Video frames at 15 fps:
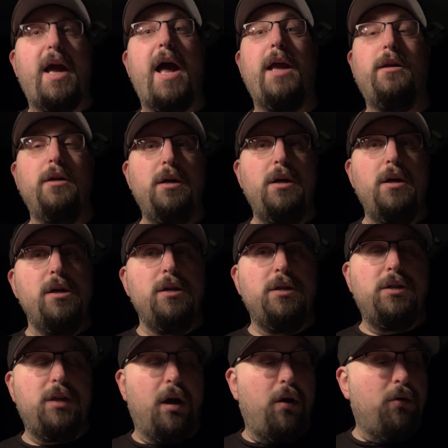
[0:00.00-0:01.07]
that.
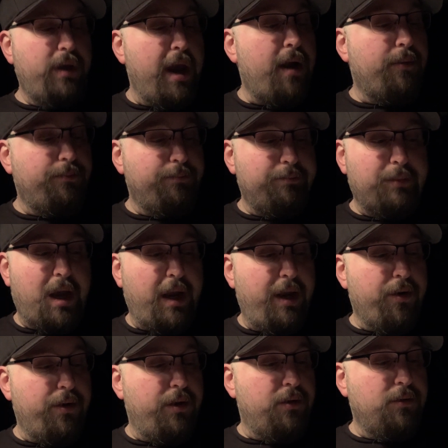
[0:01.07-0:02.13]
So yeah, I
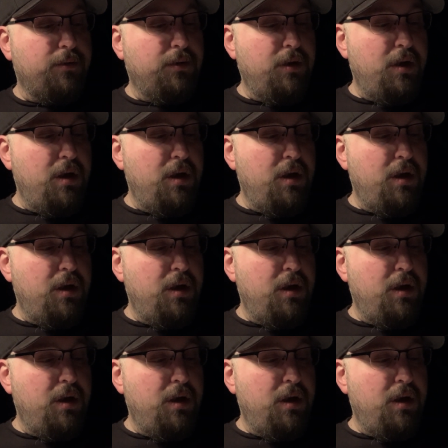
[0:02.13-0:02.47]
hear you.